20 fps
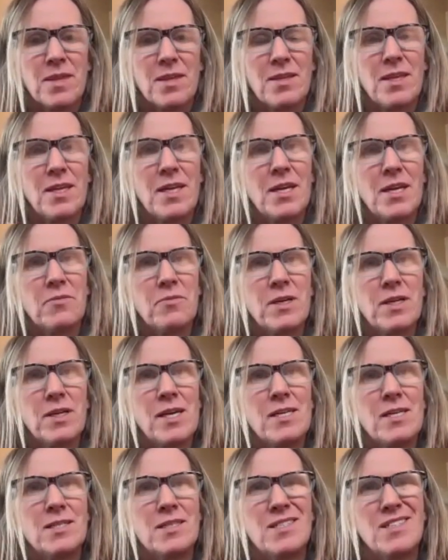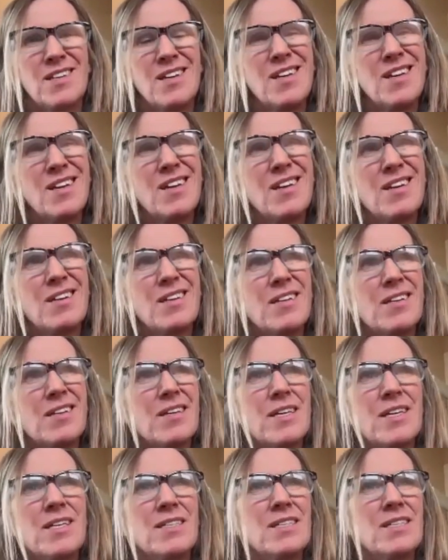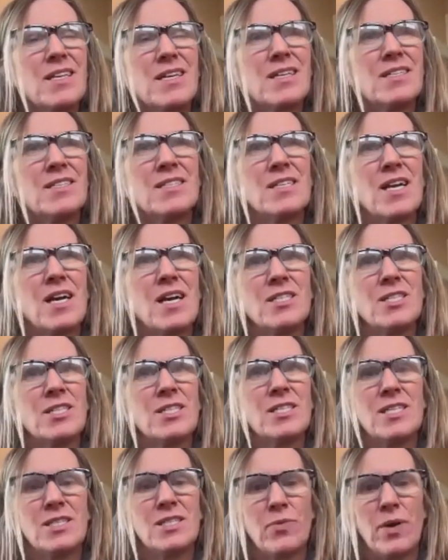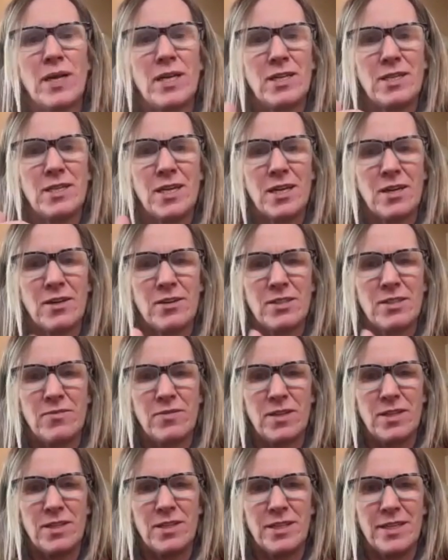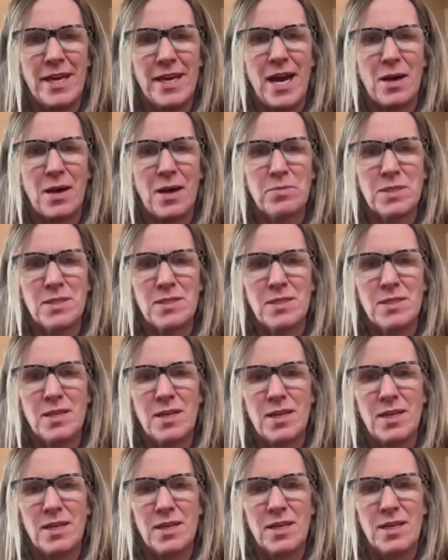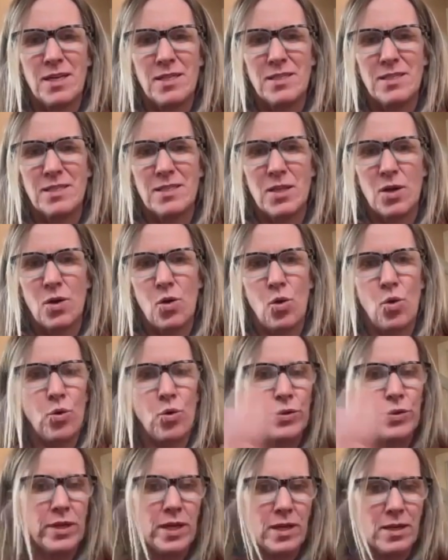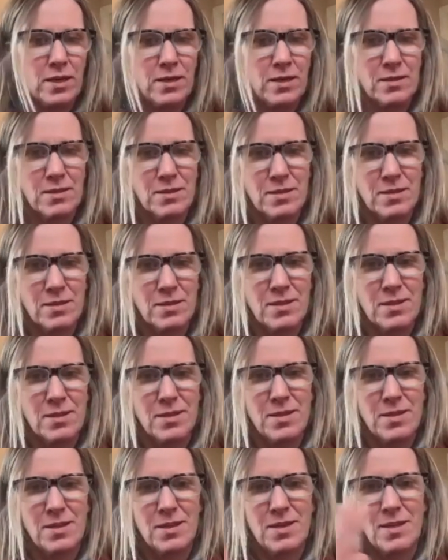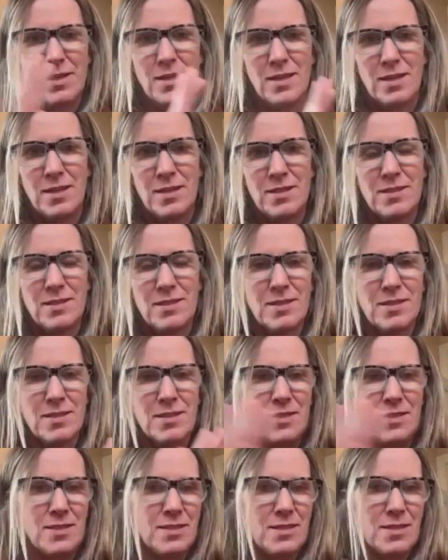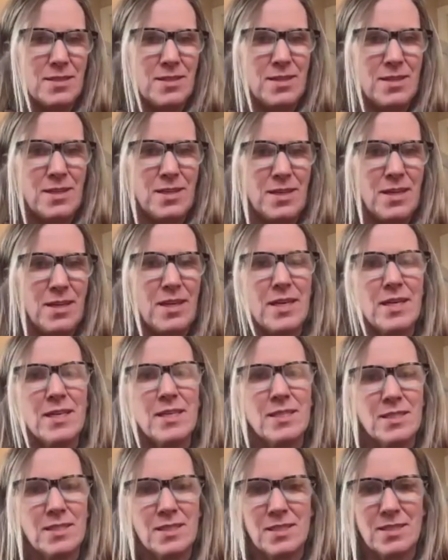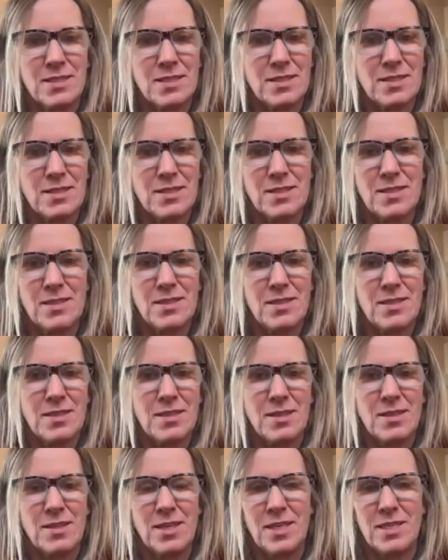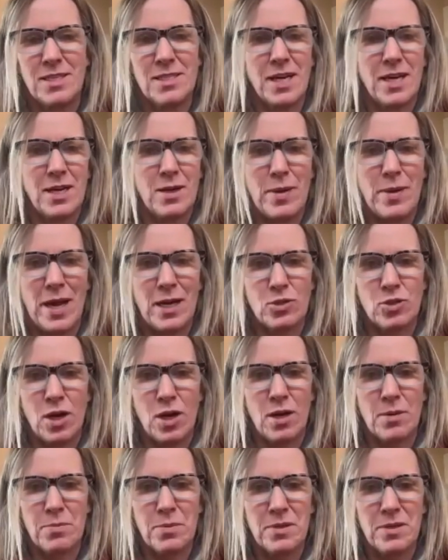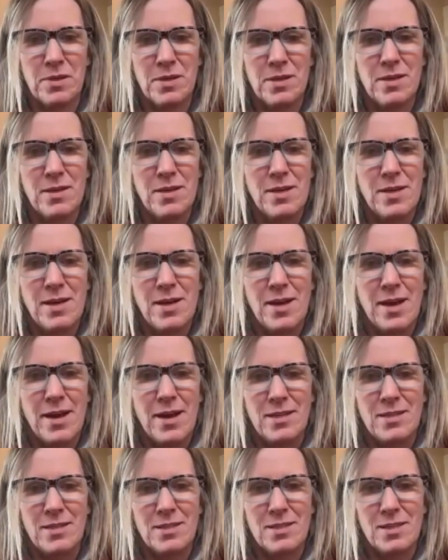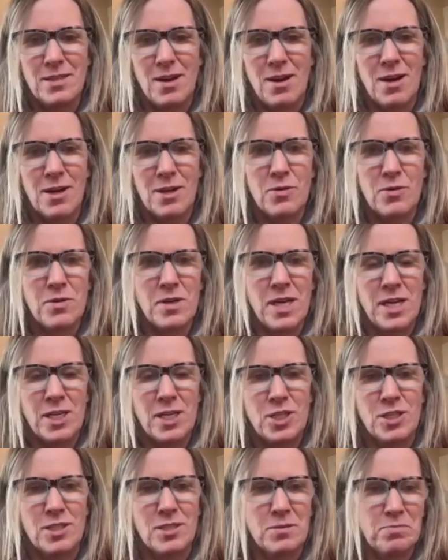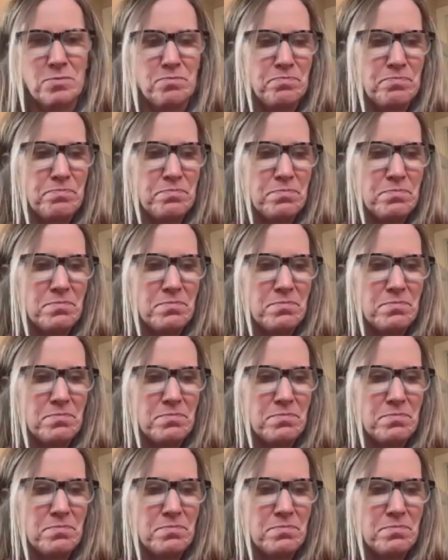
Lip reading: And then I realized, it's not just he's waiting there to fill in the gaps. He's the whole thing. He is the entire backdrop. And our creation